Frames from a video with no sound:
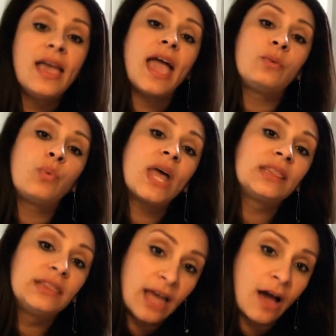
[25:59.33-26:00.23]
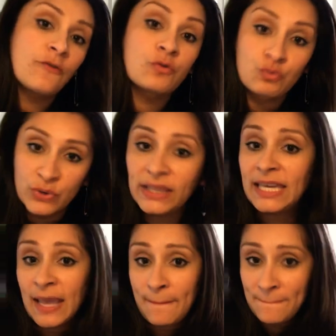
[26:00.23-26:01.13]
and what love
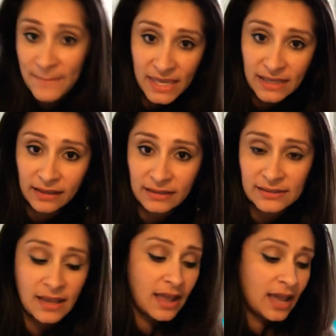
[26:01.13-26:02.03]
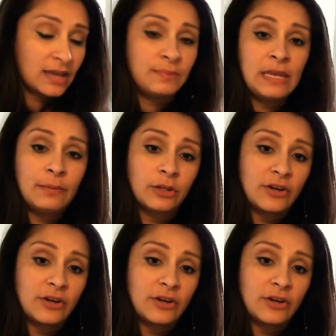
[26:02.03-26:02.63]
really means. And people are